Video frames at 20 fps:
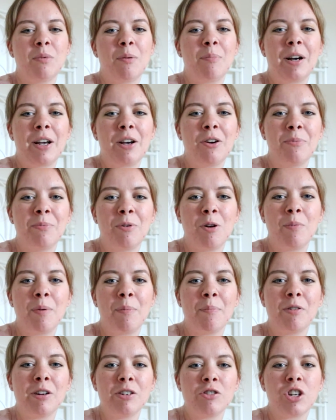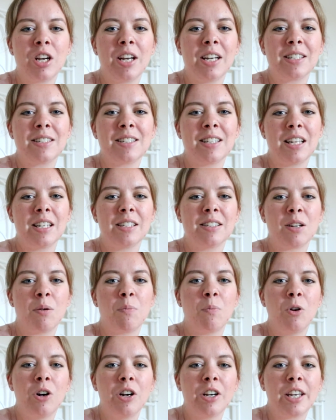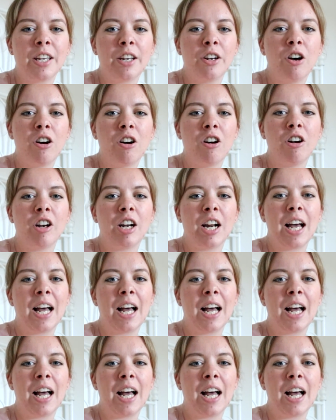of my upcoming projects, things I'm working on,